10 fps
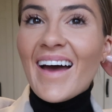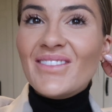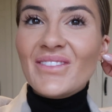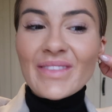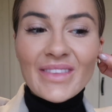
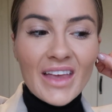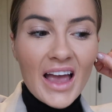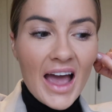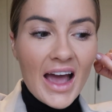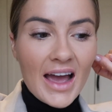um,
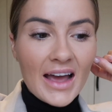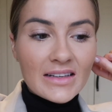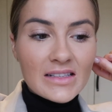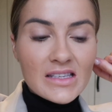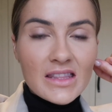
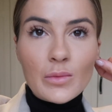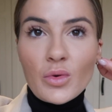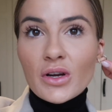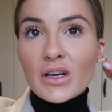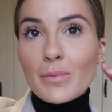and then
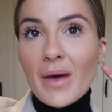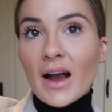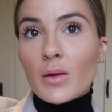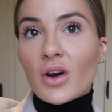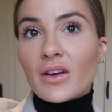we're going to come
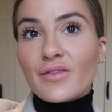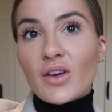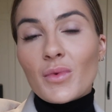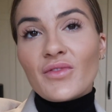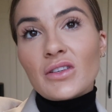back and we're going to
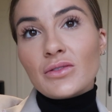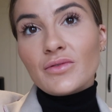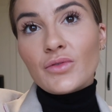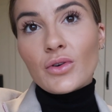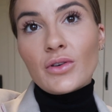film a
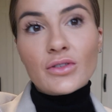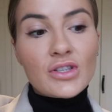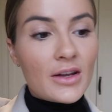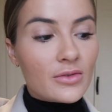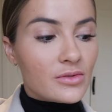video for our
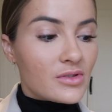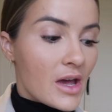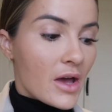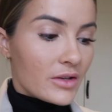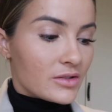channels
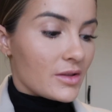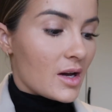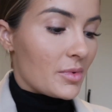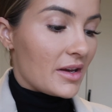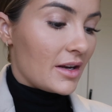so
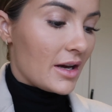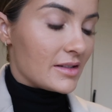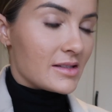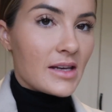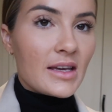that'll be a
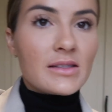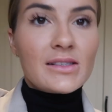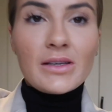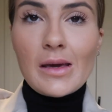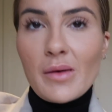nice day
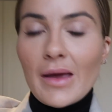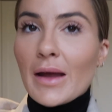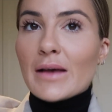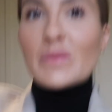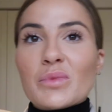still keeping it
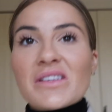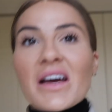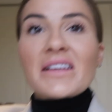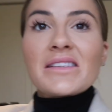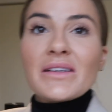nice and
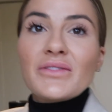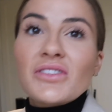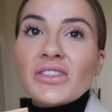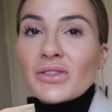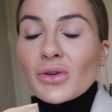productive
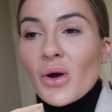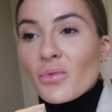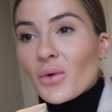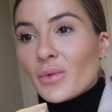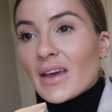just
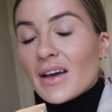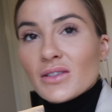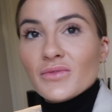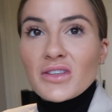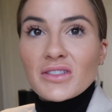not what we
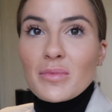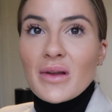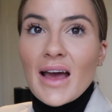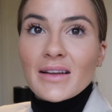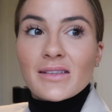had originally
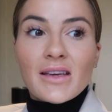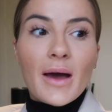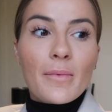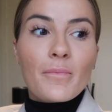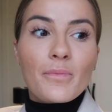planned
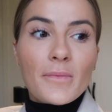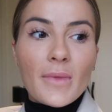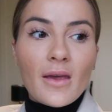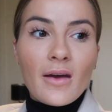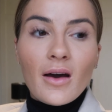um
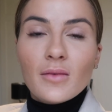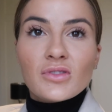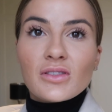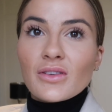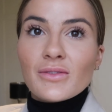I'm
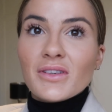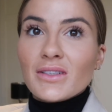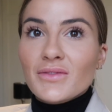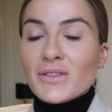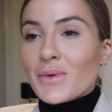just so
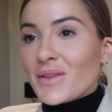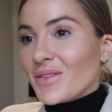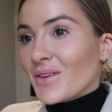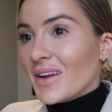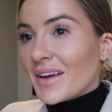sick of this
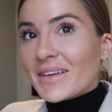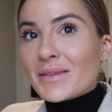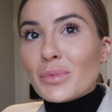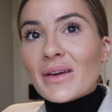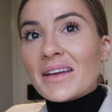weather though like
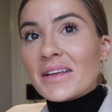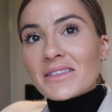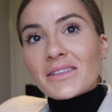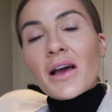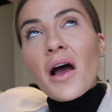spring
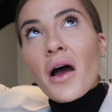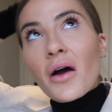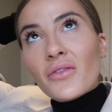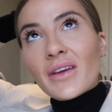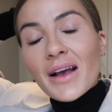needs to
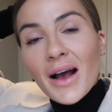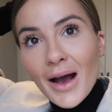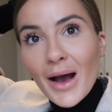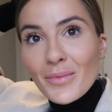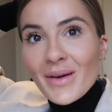hurry
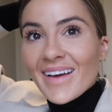up